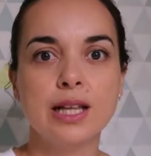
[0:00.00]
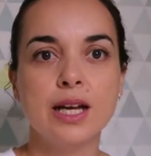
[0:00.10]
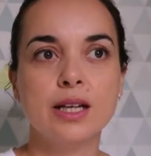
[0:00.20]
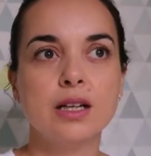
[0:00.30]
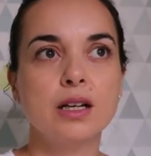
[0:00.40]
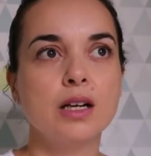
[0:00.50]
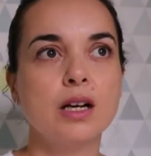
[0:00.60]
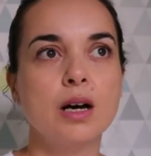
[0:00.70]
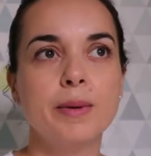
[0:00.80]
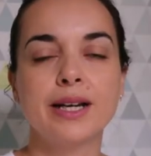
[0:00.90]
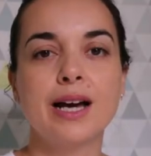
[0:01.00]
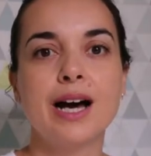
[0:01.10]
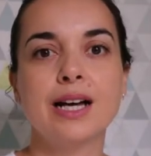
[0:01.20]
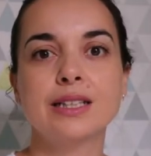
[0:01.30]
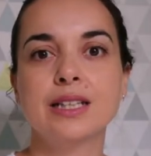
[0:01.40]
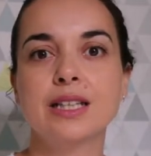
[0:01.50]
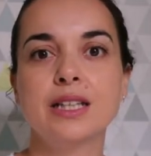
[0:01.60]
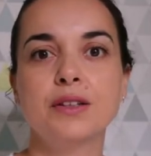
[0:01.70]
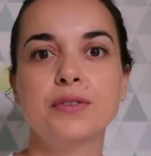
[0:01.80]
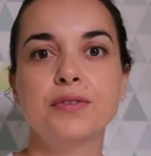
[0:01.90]
like, oh my God,
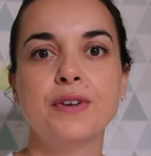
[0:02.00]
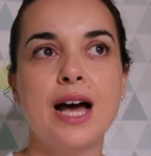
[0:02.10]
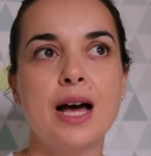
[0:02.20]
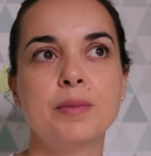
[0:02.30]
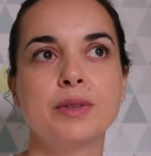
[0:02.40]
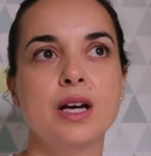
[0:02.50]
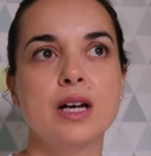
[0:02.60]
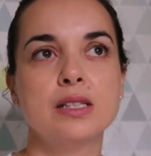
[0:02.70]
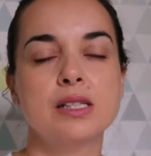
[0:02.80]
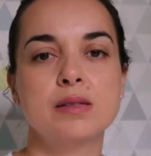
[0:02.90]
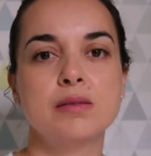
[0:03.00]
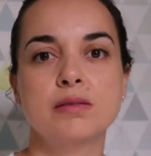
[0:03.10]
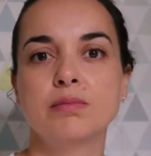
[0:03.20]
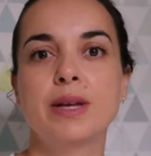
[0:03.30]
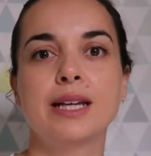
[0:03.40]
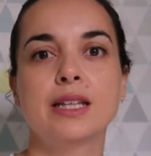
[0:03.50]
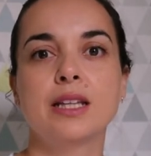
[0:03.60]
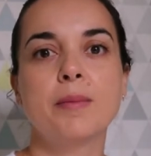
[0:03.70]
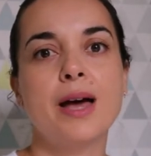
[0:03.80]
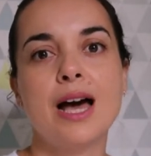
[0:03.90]
if I'm not making
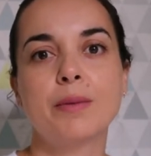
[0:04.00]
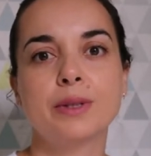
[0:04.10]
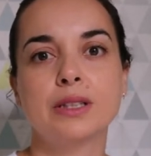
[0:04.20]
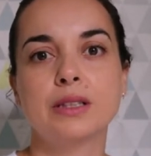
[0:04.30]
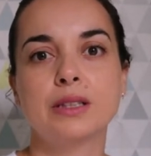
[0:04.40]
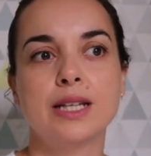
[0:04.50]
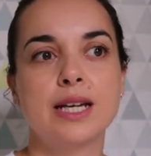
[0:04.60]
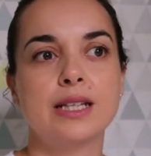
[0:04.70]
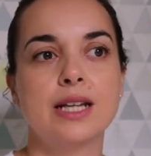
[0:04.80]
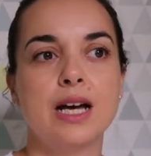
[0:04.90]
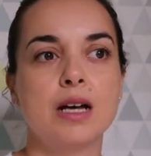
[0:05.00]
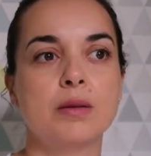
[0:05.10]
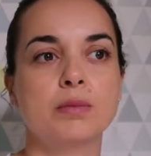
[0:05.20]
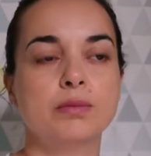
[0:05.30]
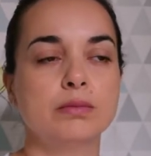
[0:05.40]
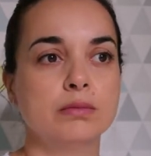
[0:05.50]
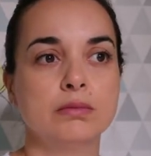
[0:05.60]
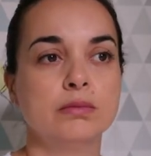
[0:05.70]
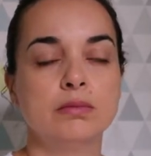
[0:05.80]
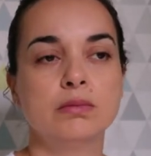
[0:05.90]
them happen, then
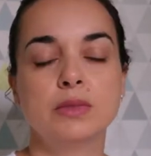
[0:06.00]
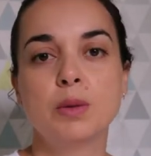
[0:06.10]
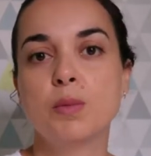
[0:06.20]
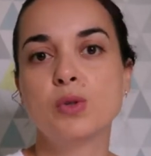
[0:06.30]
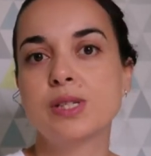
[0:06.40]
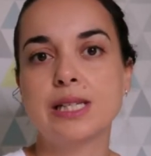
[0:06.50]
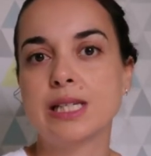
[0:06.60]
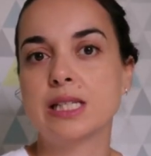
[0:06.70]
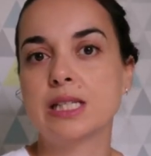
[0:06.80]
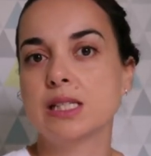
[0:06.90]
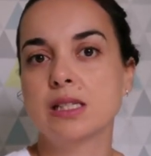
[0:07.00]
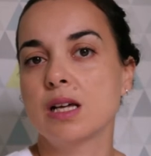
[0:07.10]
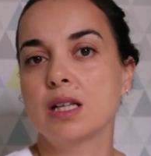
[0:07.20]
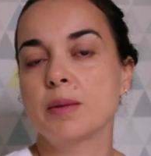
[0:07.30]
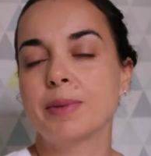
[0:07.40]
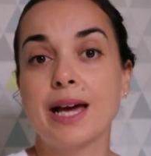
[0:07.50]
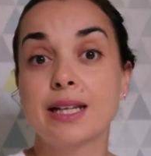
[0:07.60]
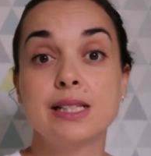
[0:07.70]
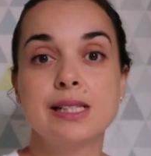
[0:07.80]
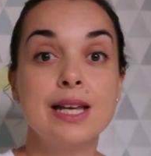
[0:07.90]
the most idiot on the
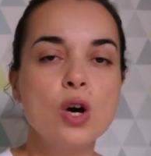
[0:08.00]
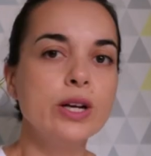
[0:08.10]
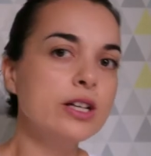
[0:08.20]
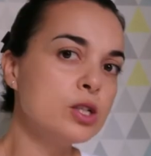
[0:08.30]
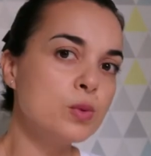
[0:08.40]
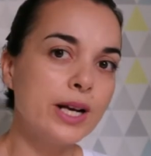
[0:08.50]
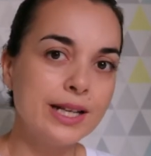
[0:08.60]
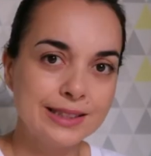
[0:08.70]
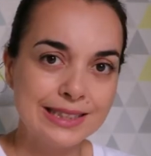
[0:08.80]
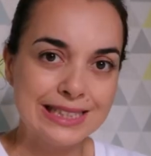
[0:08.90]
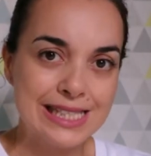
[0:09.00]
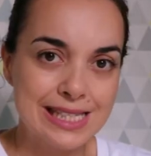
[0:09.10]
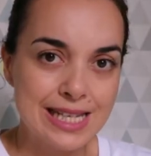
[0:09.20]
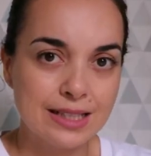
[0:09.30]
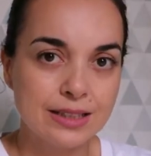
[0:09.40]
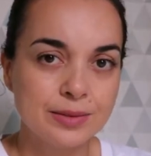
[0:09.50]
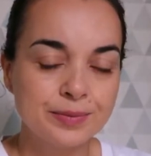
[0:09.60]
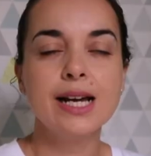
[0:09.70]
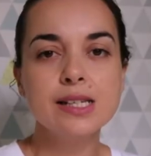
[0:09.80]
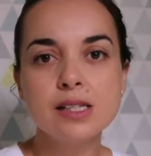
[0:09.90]
planet. So here's what I did instead.
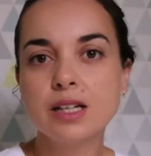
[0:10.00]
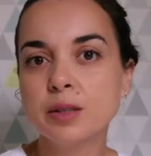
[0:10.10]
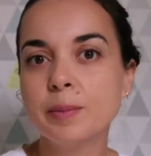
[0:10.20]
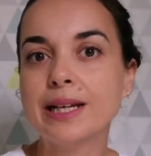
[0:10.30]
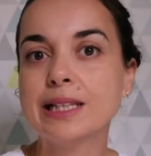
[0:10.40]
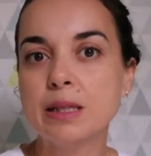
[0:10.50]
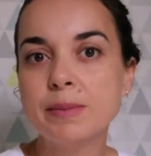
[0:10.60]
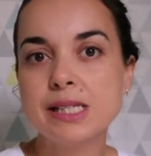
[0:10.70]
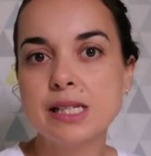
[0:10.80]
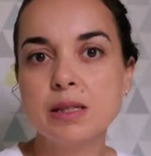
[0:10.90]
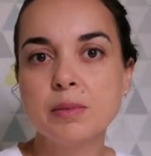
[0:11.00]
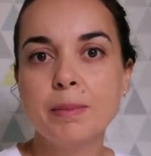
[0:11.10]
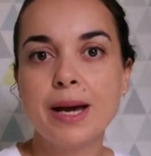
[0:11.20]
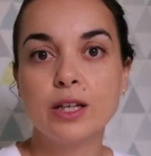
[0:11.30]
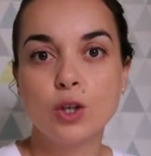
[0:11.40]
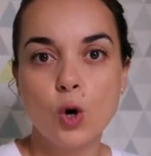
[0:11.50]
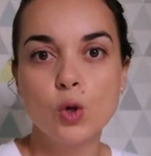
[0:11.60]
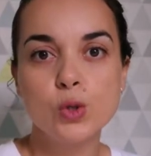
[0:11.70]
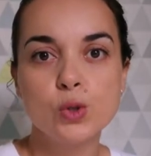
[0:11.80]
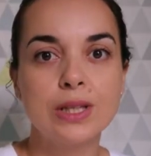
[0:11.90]
I started by limiting my
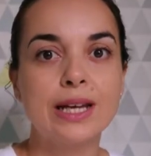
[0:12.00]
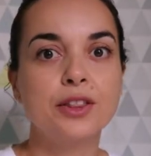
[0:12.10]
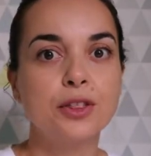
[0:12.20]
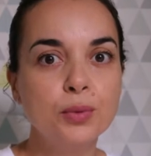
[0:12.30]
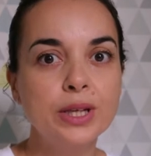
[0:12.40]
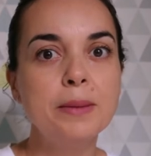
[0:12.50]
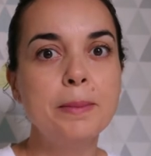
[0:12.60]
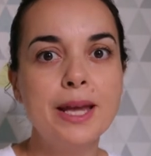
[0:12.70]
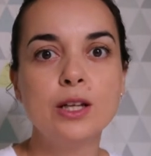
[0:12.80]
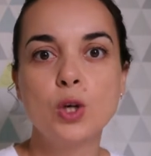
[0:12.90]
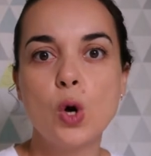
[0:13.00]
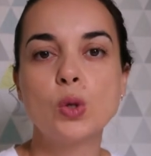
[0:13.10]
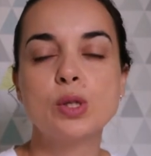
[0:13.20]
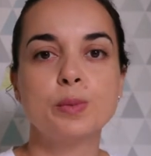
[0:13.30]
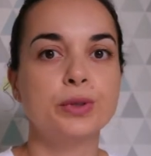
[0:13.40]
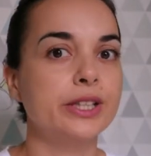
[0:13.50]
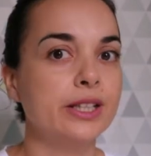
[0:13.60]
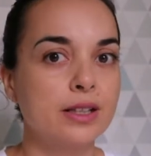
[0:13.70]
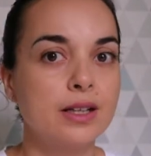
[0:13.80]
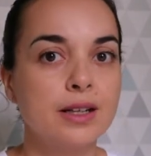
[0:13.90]
goals to like 3 main goals per
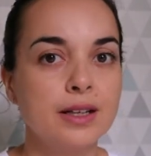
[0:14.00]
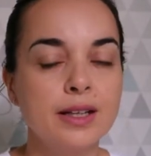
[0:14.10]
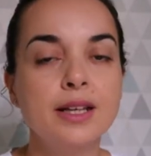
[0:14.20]
year,